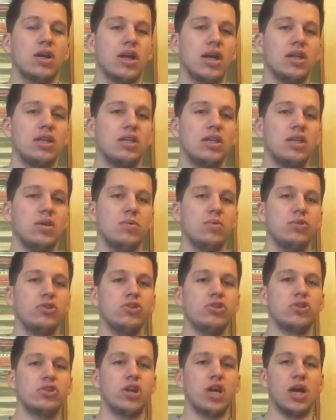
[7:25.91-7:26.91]
And he would
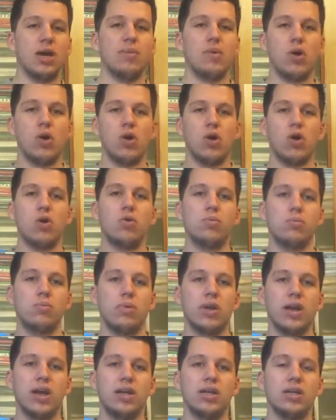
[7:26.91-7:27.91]
describe a home
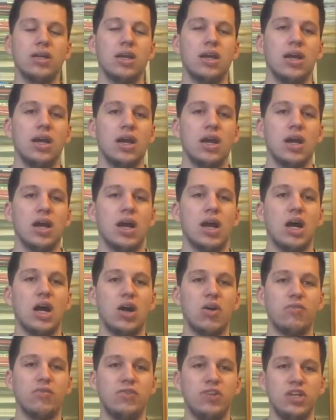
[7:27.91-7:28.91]
run,
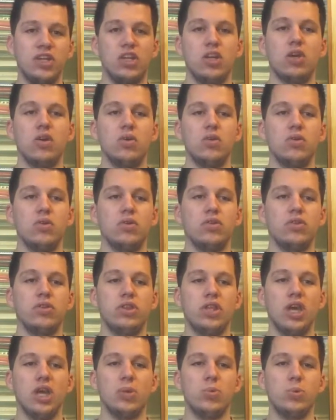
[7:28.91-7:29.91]
a video
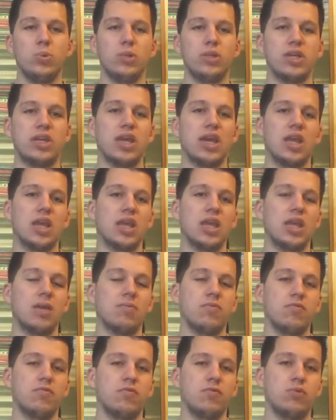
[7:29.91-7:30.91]
that would get
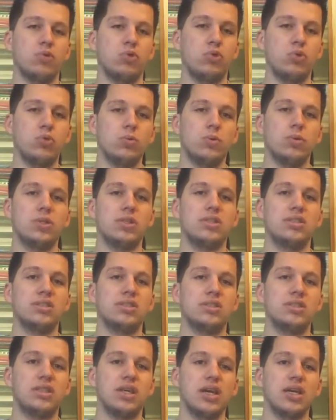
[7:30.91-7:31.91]
him viewers
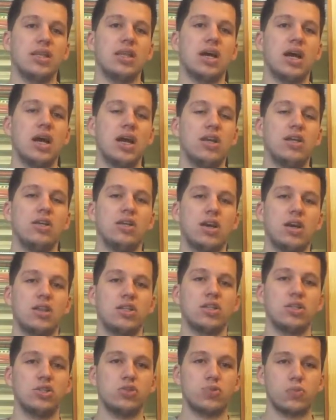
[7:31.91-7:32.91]
that are not
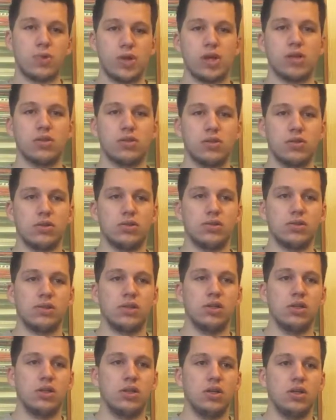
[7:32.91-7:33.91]
his regulars,
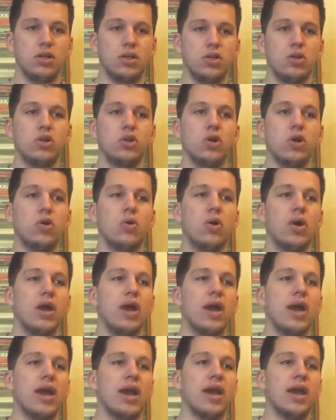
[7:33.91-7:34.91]
you know.
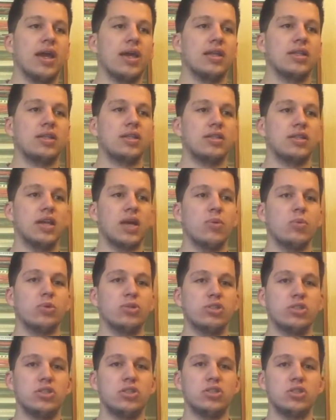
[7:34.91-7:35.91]
And that
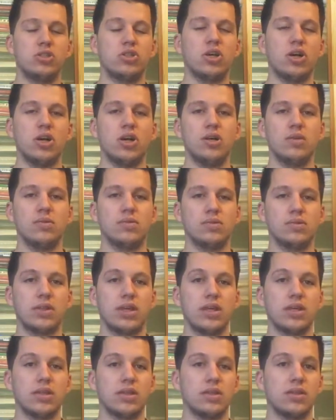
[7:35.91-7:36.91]
was his job.
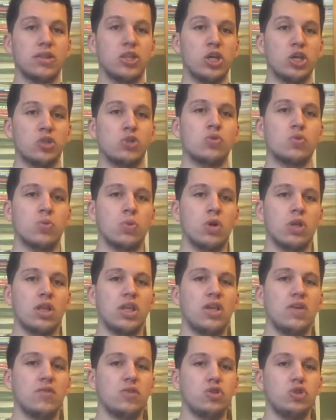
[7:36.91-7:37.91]
Like, that's what
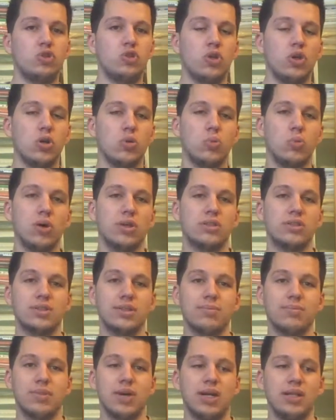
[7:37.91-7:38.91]
he was doing once
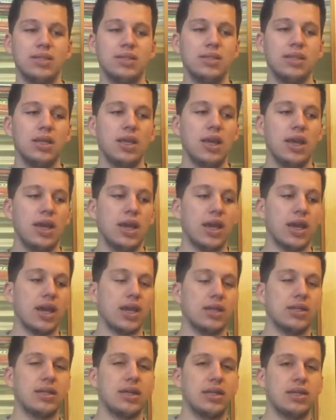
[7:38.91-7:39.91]
a month.
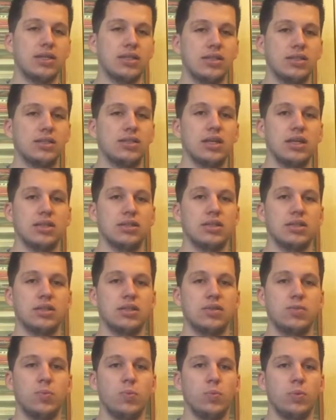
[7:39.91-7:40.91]
And then he says that
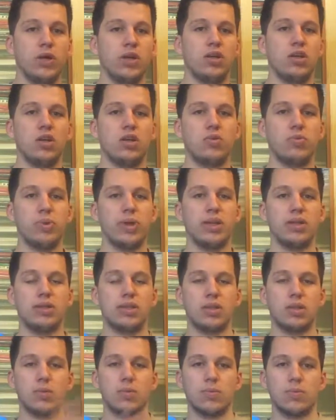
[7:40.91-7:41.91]
when he
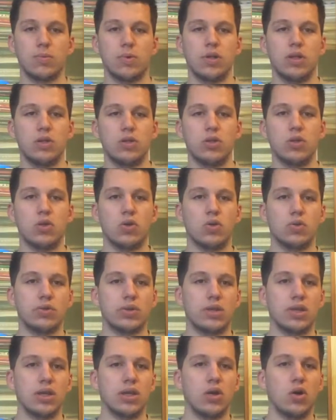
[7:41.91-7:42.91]
created,
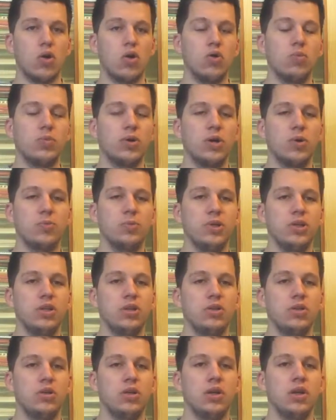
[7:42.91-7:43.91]
the home run
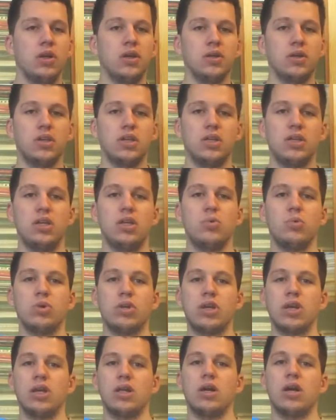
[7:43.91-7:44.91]
video, and he would
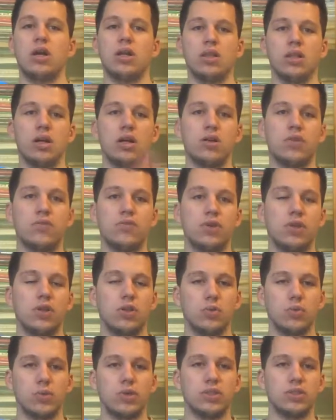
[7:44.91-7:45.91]
get a lot of
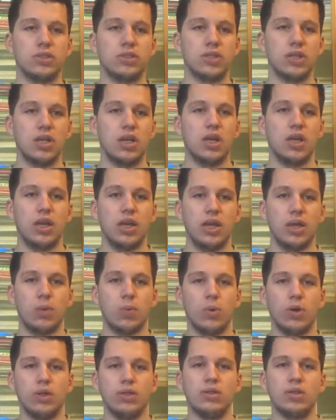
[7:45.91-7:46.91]
followers and
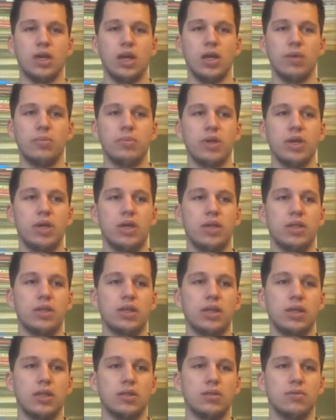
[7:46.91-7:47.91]
one time, and
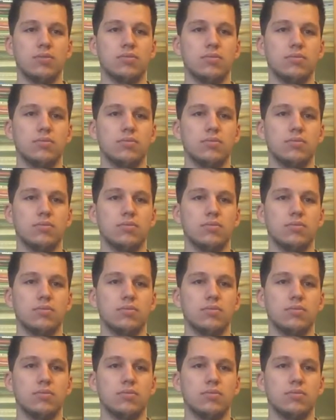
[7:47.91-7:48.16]
then